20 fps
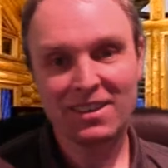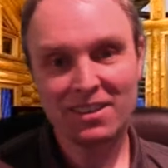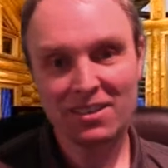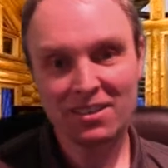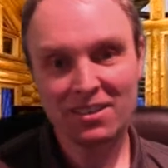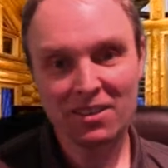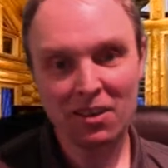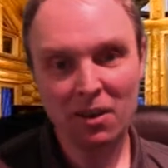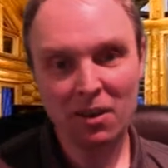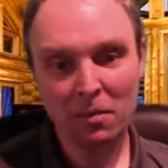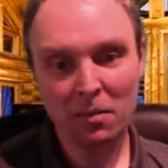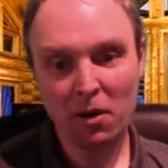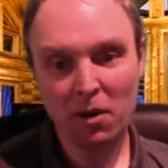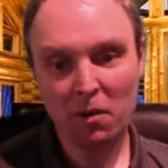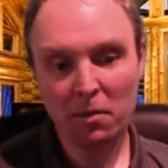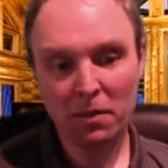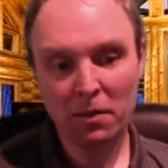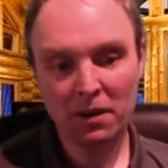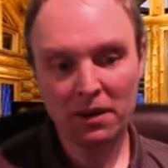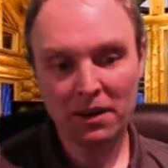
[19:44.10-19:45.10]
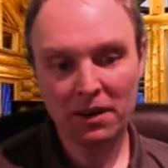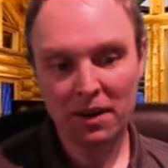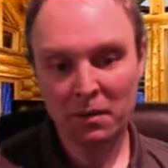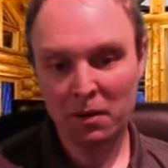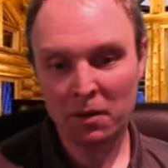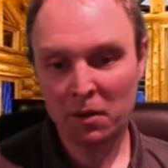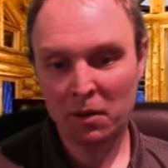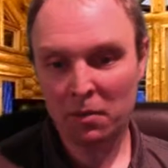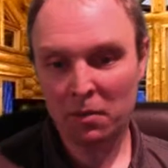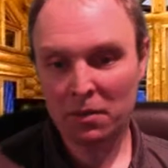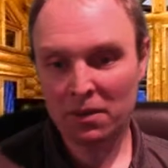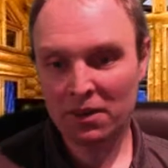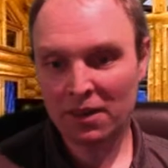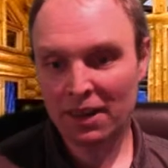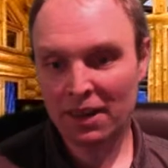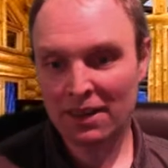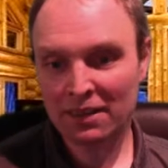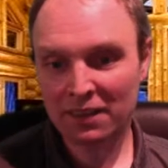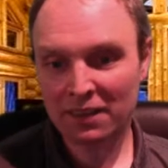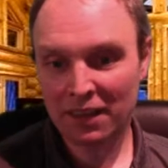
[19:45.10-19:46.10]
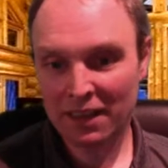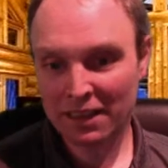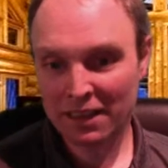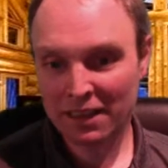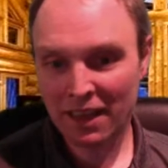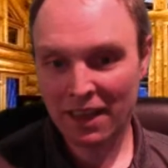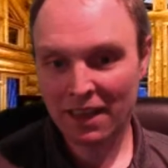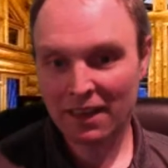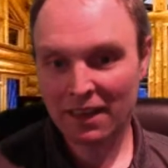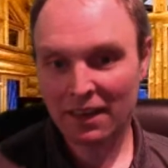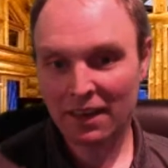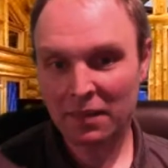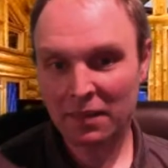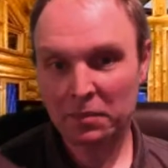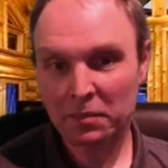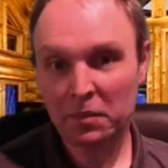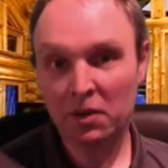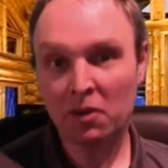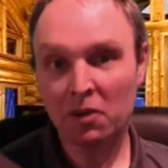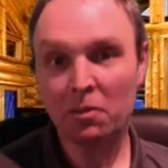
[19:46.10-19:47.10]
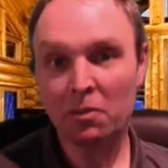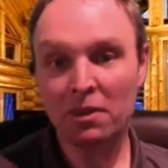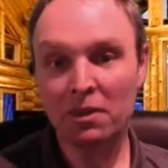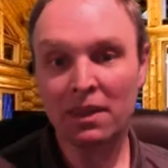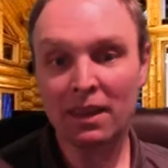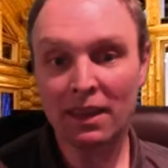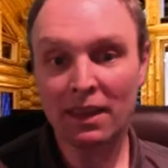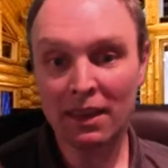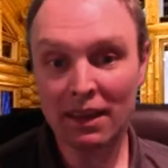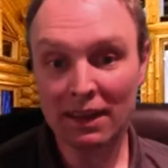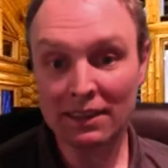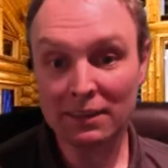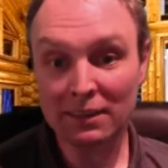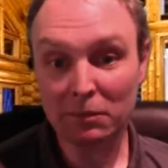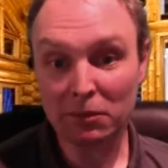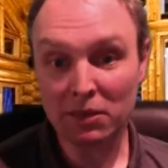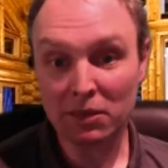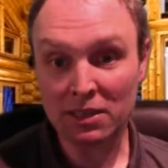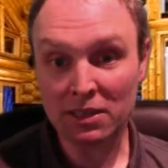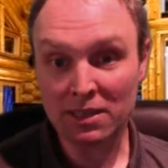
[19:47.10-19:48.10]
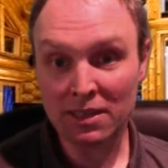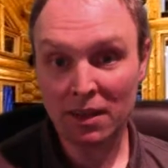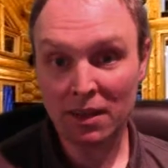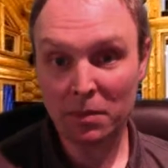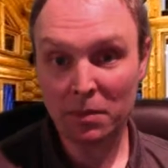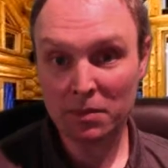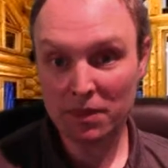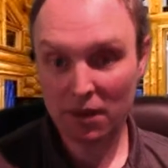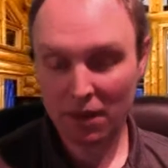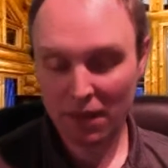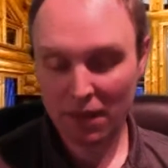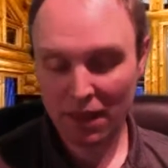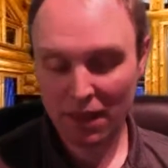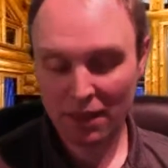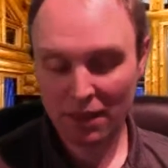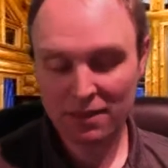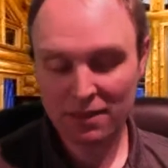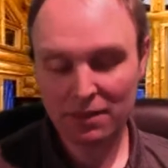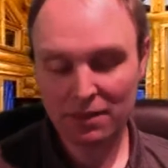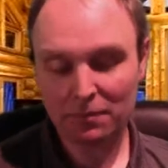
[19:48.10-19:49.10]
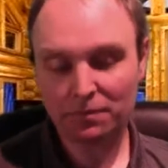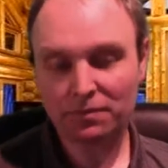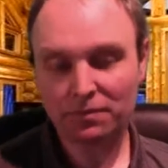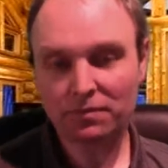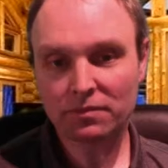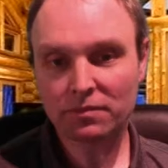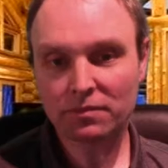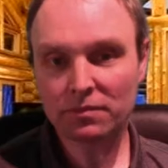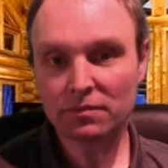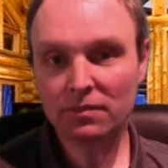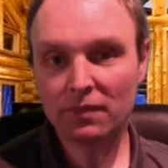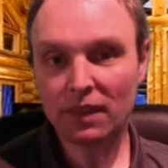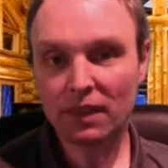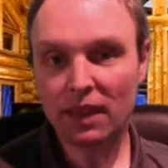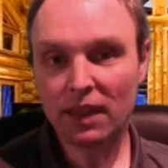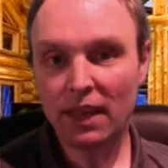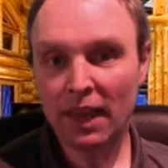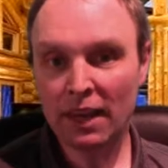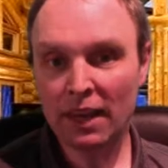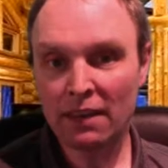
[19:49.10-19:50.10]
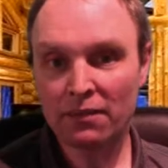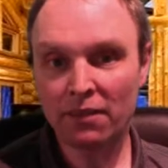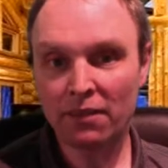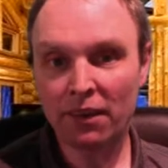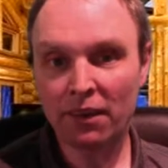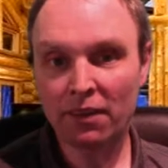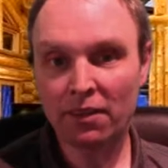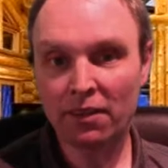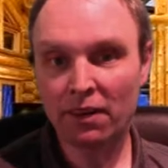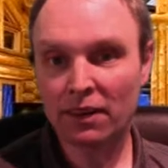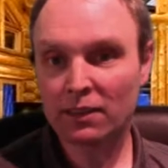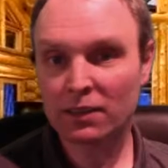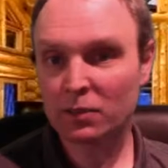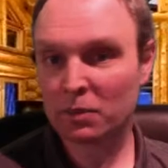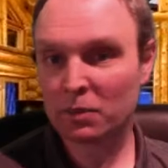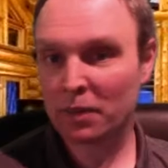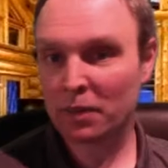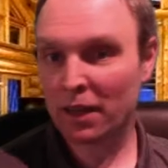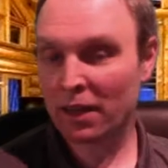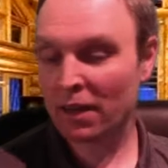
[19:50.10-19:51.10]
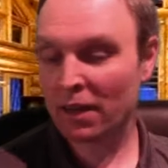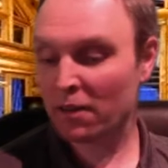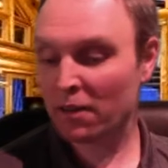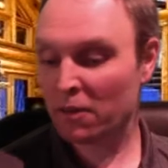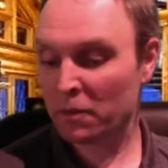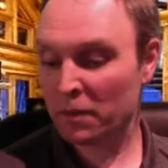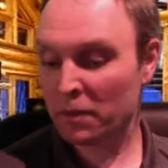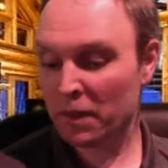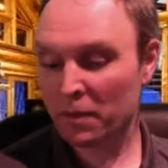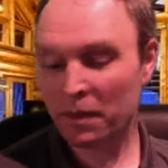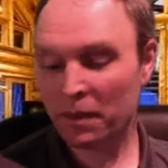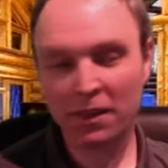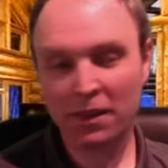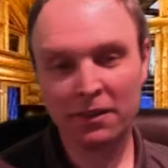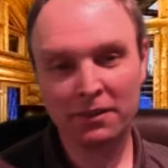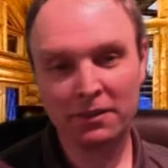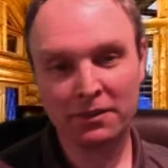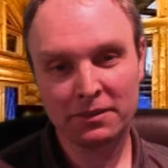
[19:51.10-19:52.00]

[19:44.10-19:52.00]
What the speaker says: So I'm hoping you guys like that. I'm hoping that you got some good tips out of that. Any final thoughts, Rebecca or Pamela?